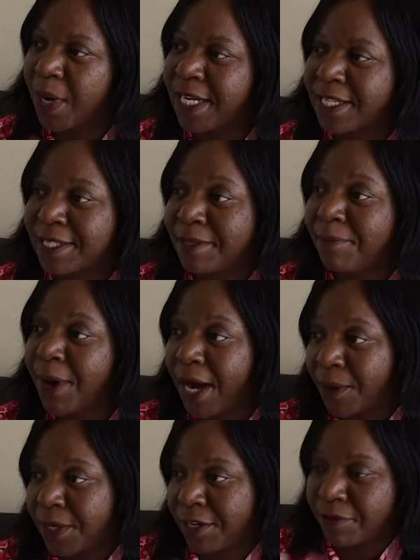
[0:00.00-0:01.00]
want is the
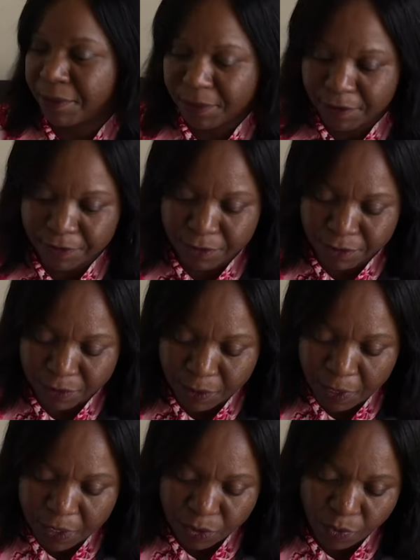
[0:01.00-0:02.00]
powder from the fruit.
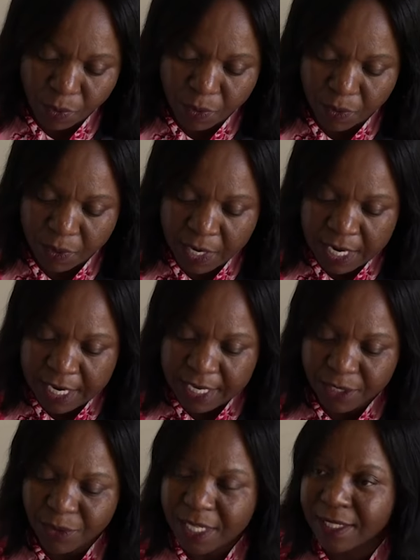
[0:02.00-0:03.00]
So
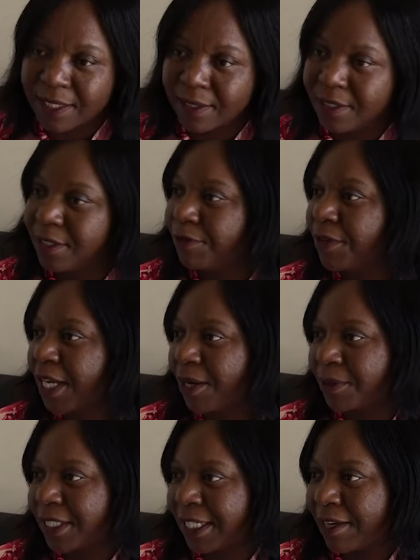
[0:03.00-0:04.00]
it was
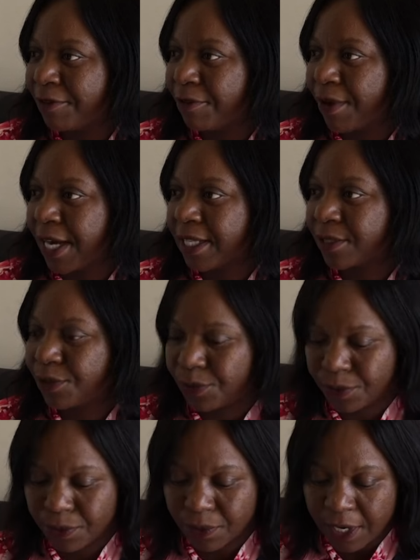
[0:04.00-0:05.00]
difficult for us
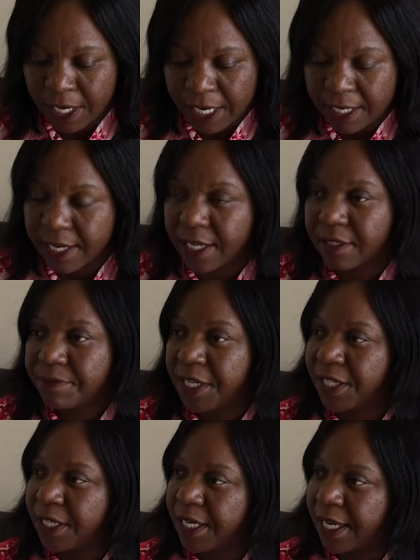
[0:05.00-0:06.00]
to get
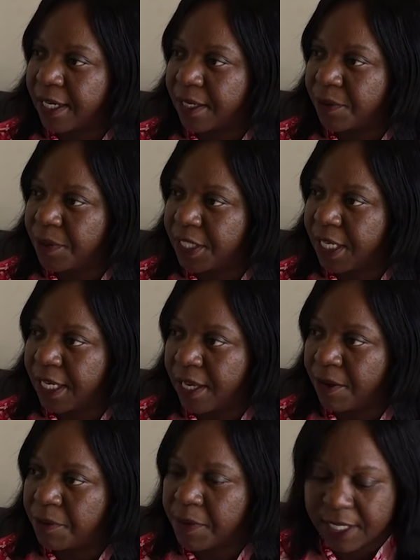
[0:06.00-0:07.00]
machinery which can
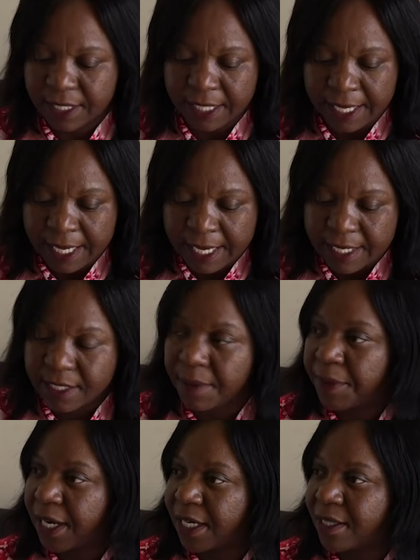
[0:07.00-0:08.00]
help us
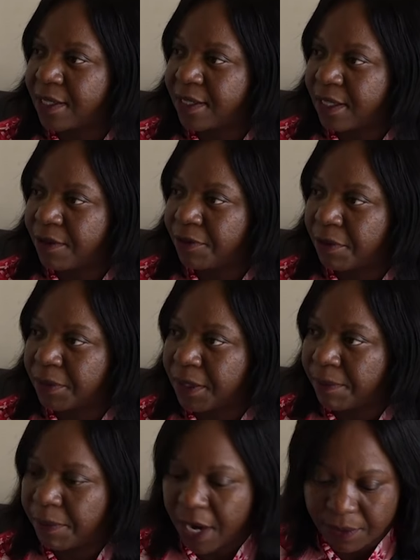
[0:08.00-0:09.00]
separate the seed from
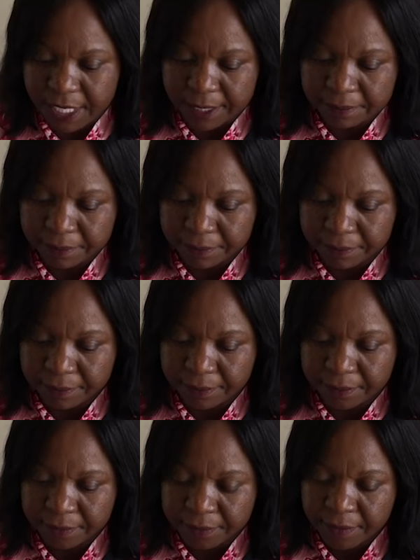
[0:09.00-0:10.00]
the powder,
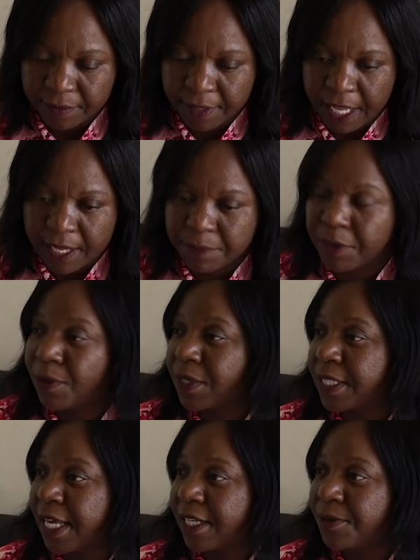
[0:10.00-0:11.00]

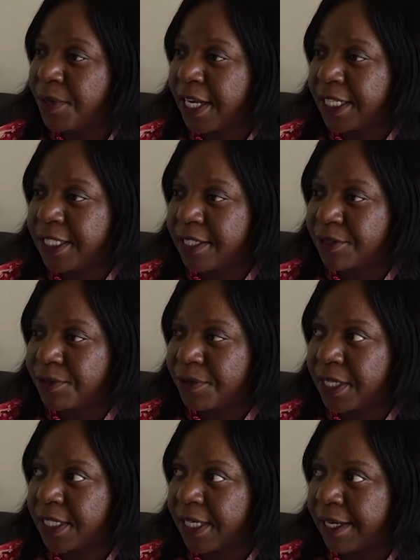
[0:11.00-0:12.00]
because that knowledge is
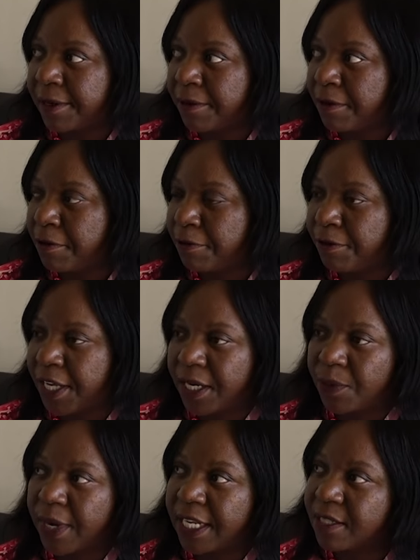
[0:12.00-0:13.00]
not
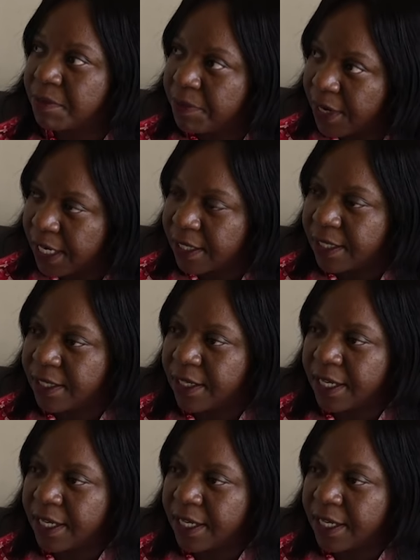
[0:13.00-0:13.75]
very widespread.